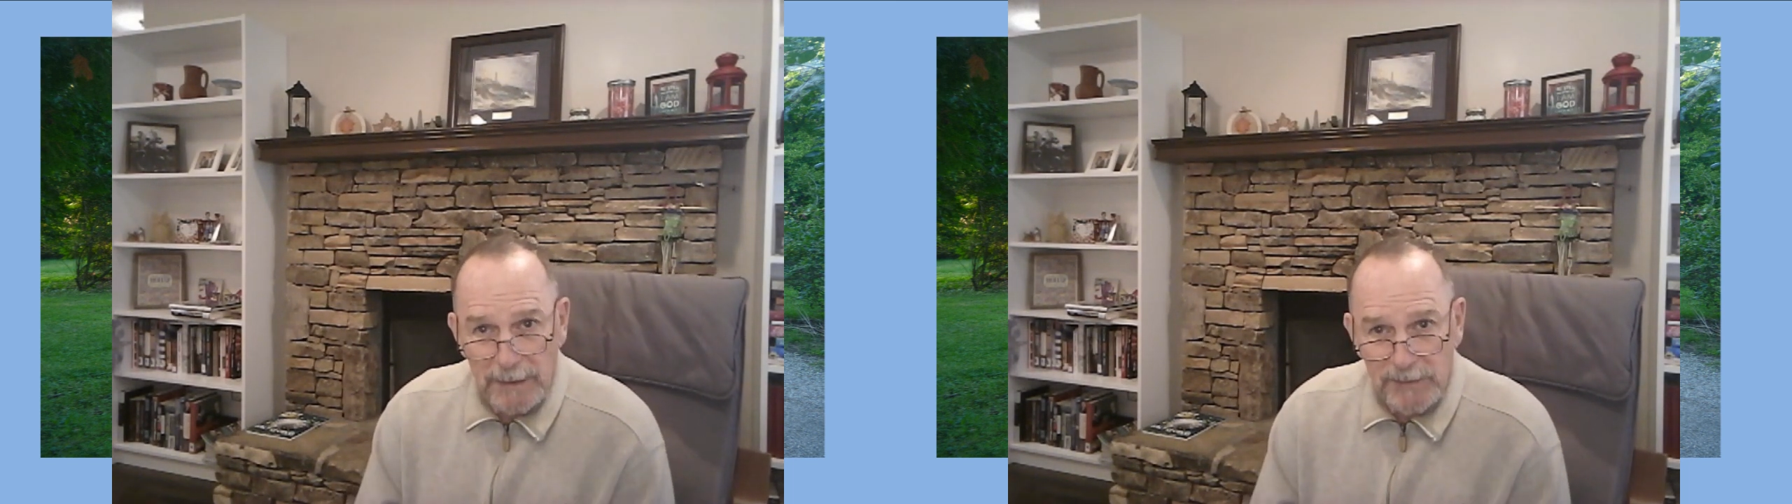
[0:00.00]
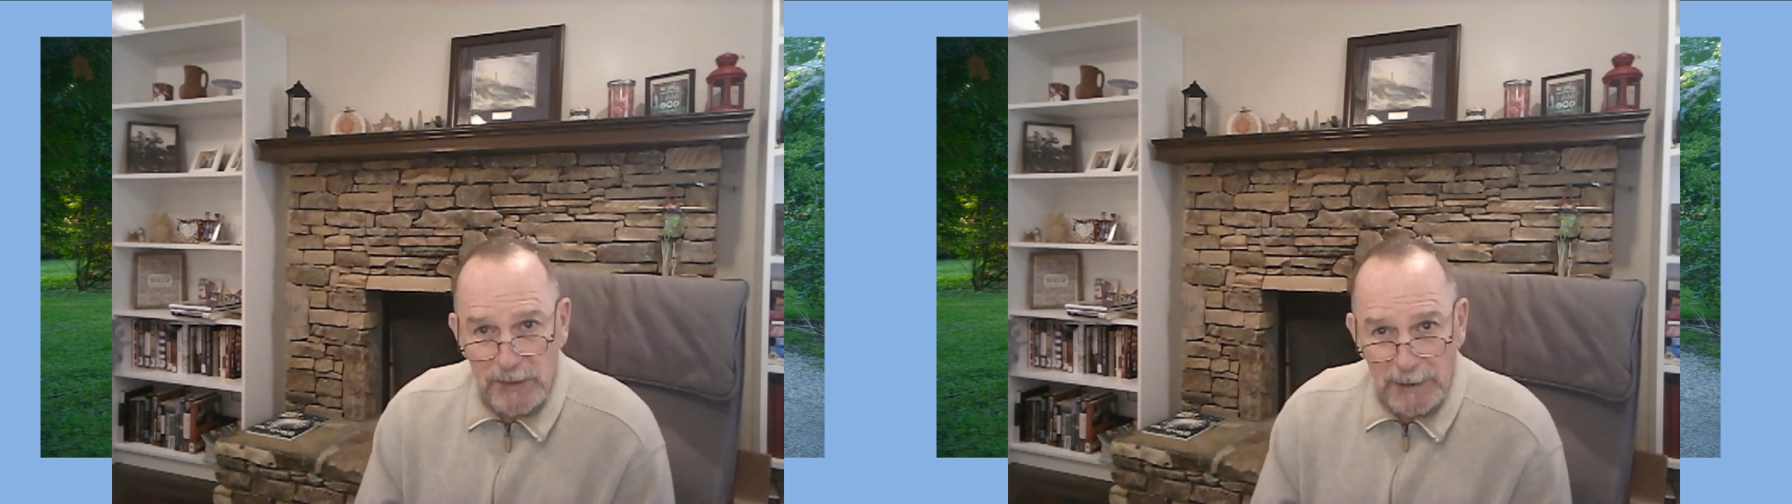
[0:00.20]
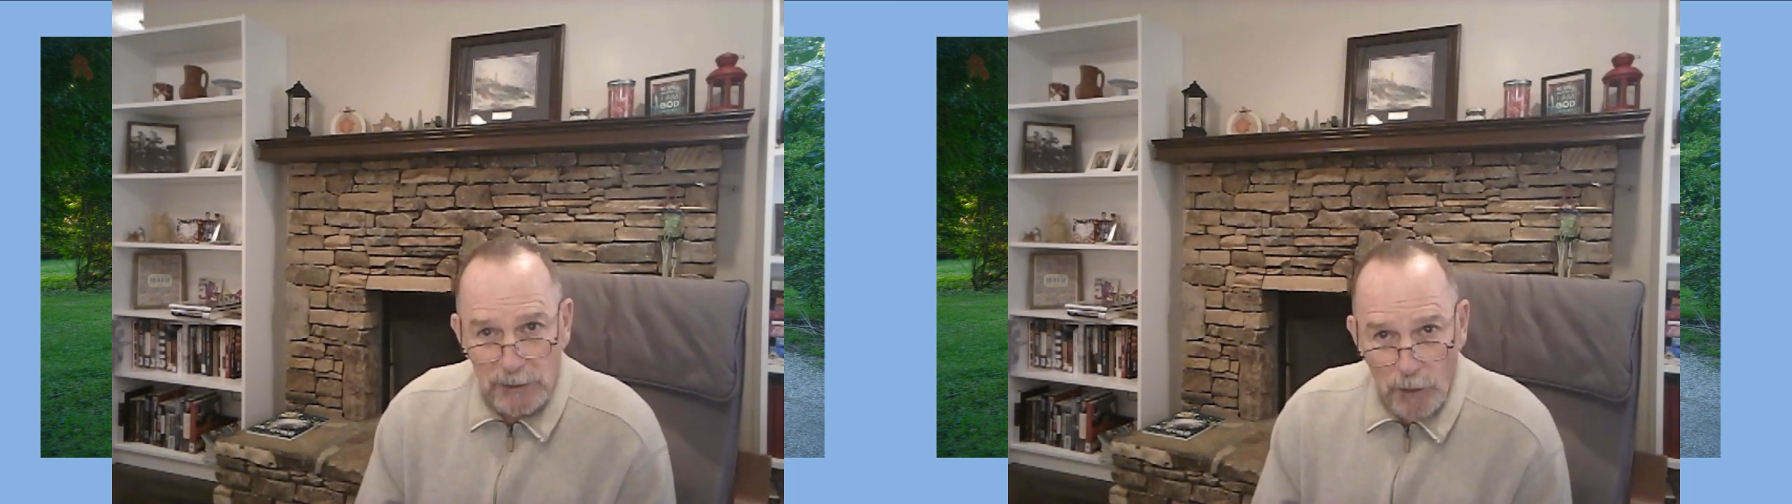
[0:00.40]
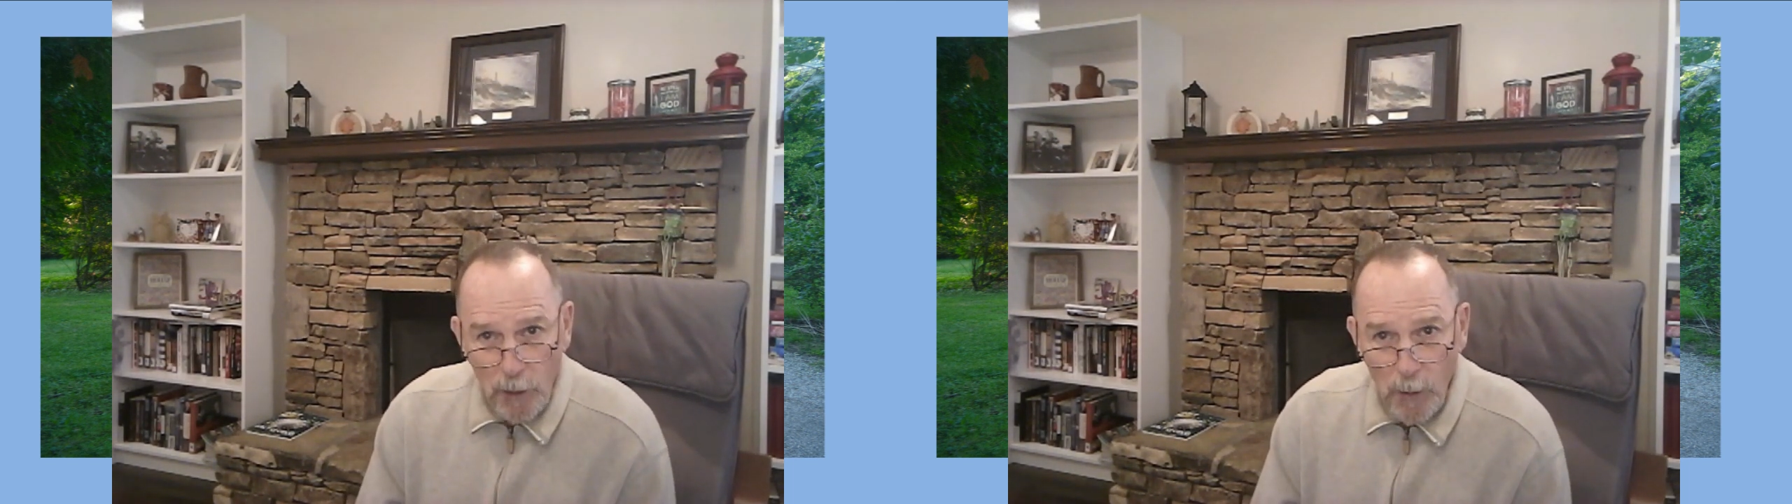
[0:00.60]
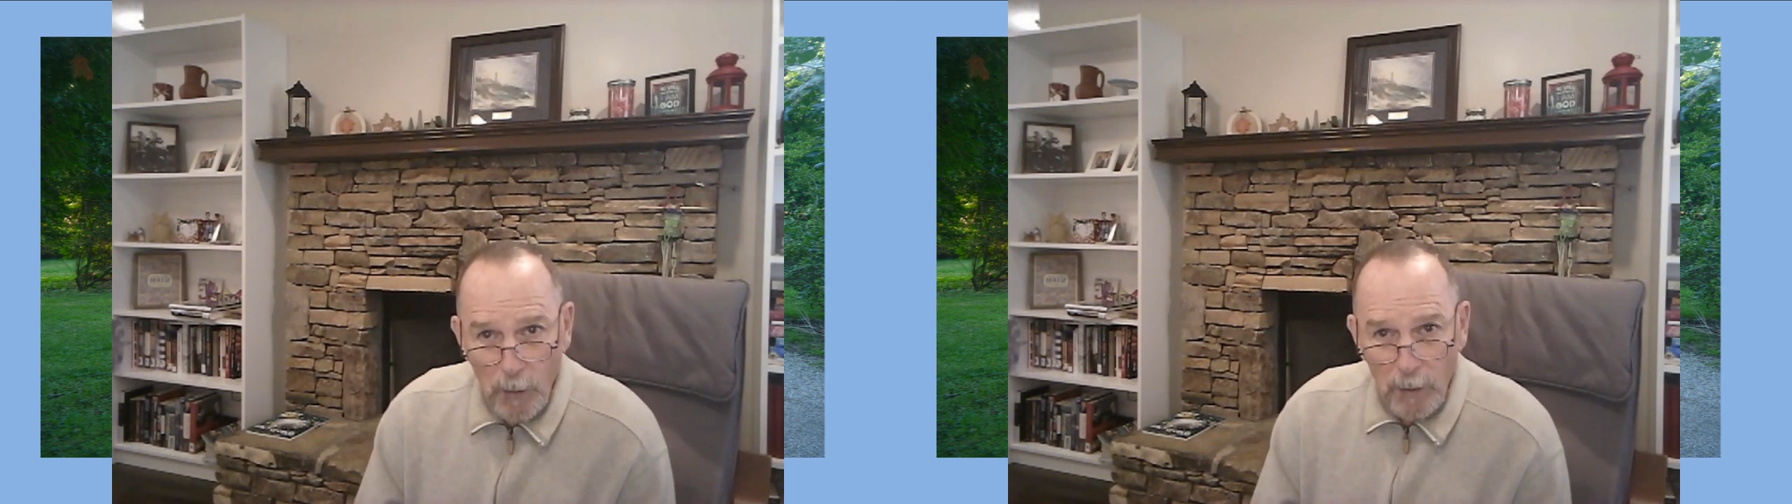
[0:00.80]
needs to be
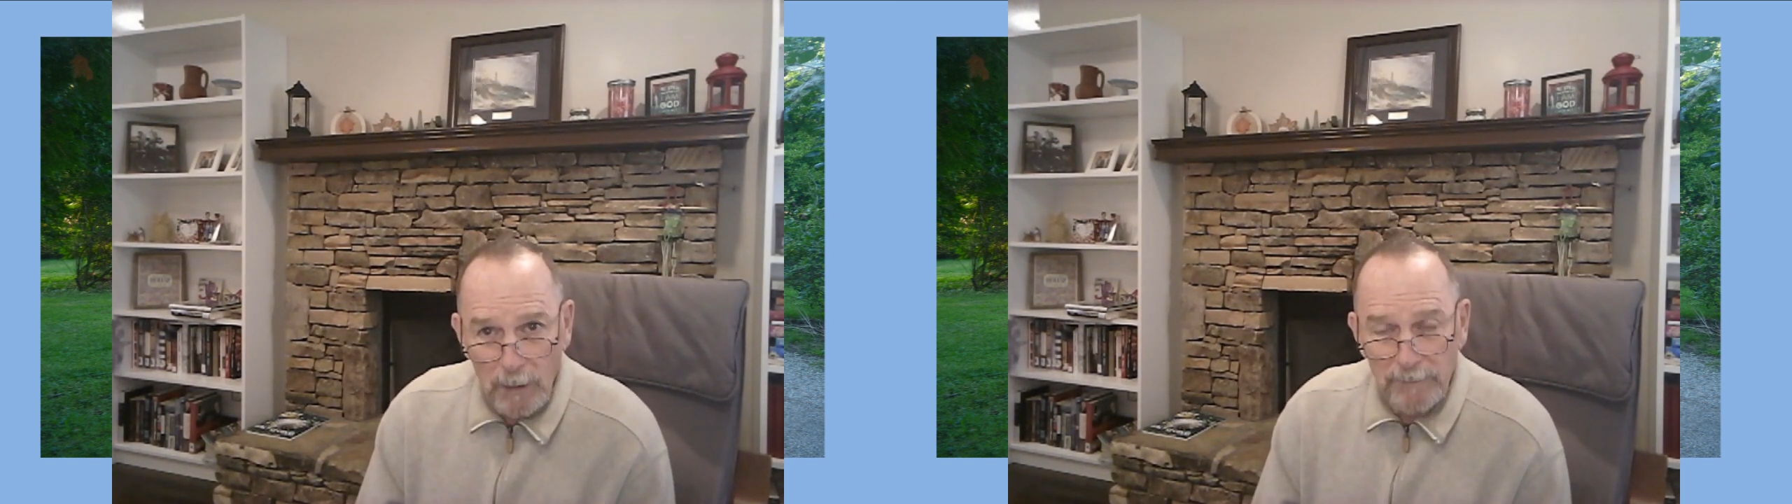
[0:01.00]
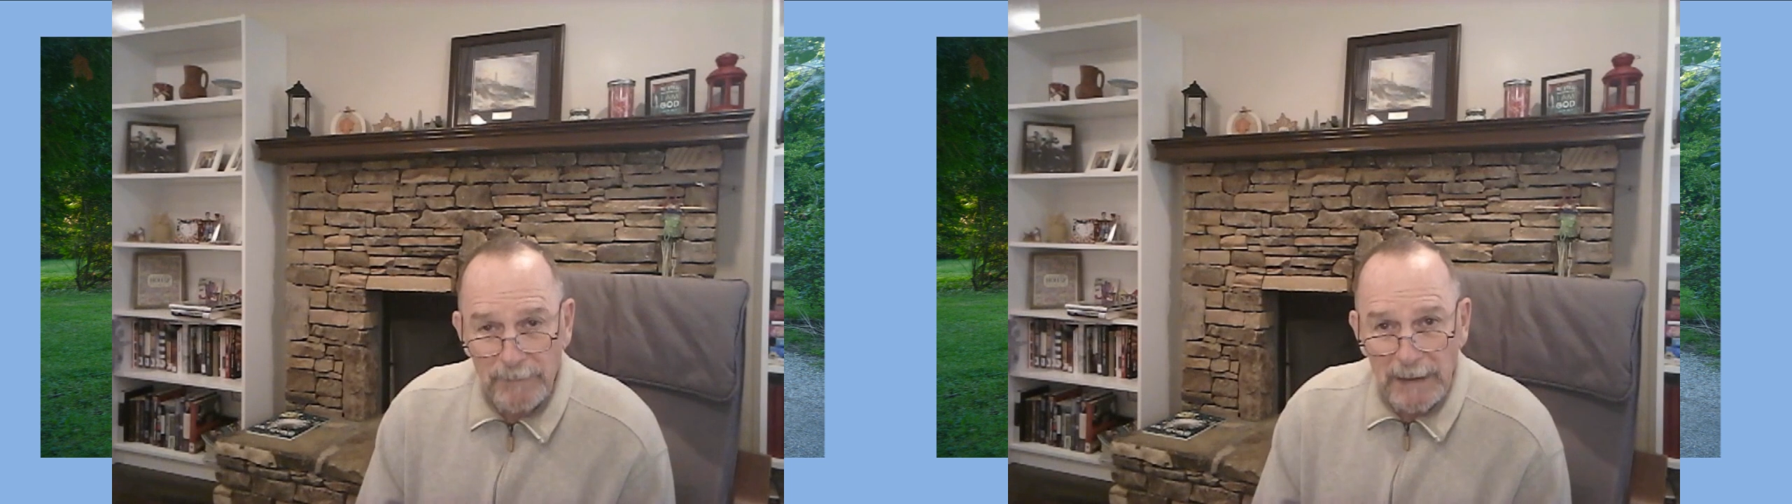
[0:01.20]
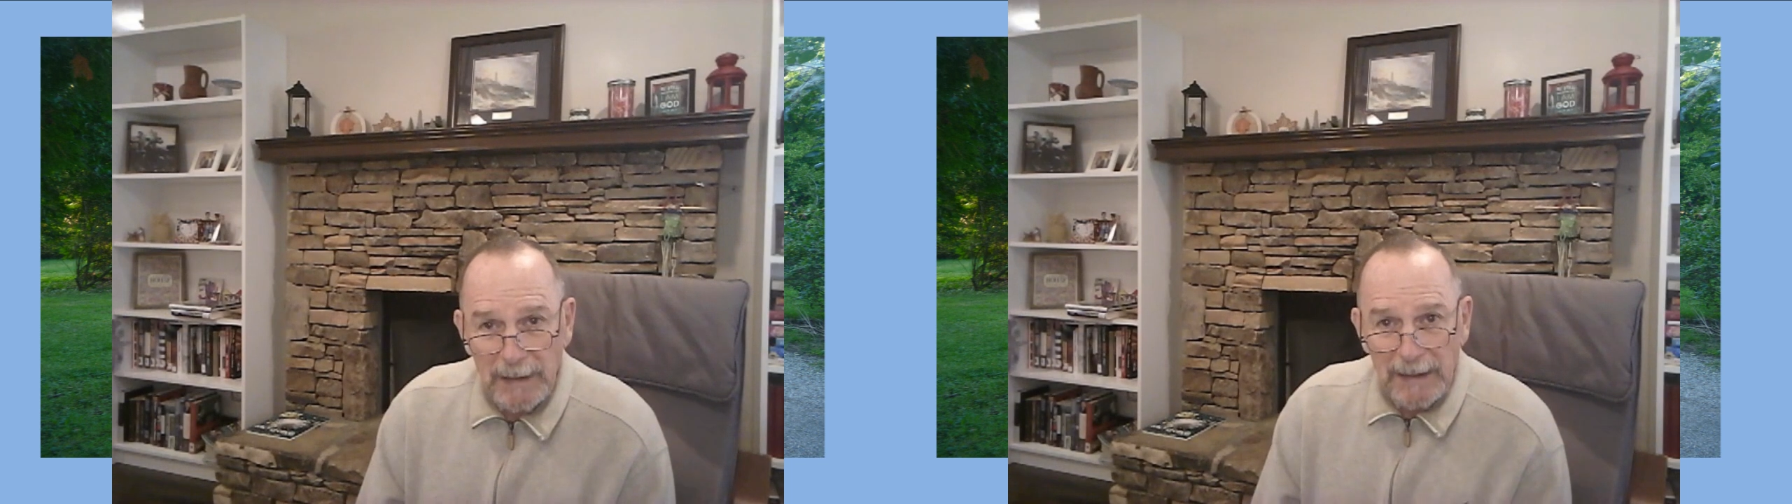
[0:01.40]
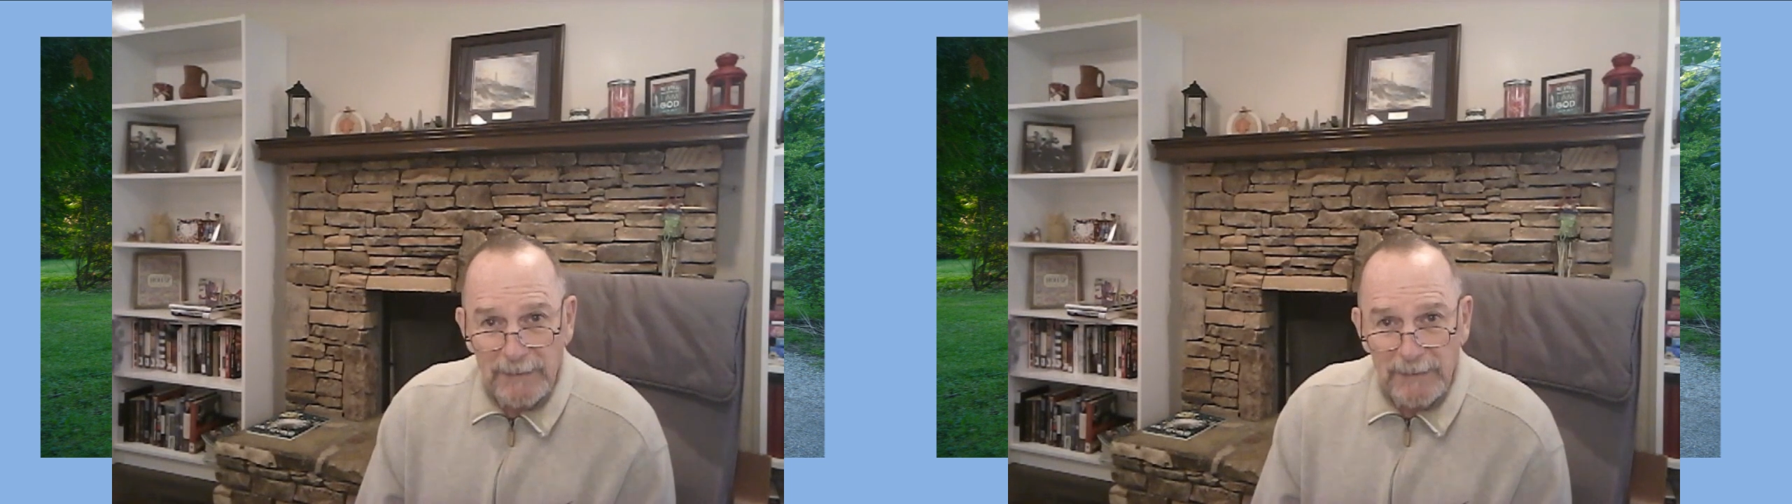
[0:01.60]
told